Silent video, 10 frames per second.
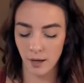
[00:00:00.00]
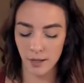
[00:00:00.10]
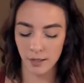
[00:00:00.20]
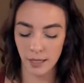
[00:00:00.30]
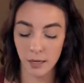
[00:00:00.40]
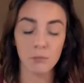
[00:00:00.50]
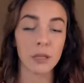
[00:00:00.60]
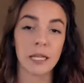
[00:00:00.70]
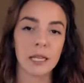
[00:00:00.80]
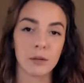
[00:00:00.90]
They
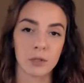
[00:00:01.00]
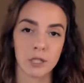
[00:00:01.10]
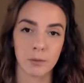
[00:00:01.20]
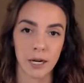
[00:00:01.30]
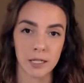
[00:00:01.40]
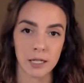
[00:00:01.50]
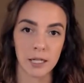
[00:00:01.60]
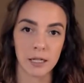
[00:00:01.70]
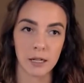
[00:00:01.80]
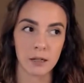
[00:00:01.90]
completely respect
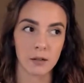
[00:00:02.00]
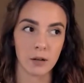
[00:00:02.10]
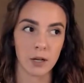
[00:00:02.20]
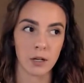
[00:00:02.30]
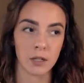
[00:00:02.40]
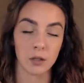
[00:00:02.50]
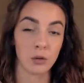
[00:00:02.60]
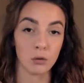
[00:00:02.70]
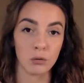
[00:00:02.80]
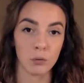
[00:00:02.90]
it,
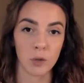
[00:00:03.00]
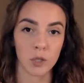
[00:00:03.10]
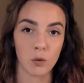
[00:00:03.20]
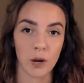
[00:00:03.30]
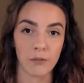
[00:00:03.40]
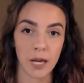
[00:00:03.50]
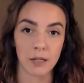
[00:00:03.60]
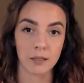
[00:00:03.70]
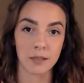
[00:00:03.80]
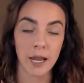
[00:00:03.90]
you and what you have had
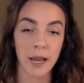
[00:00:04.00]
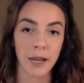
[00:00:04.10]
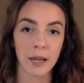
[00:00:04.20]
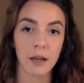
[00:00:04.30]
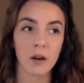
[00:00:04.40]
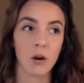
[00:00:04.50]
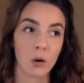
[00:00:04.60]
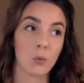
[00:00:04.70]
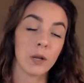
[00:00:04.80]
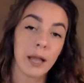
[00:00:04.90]
to say
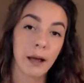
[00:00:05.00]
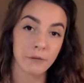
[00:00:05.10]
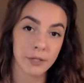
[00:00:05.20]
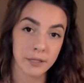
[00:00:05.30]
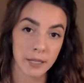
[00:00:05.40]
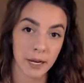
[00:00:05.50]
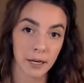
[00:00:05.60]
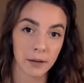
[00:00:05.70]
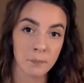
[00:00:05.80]
or will have to say,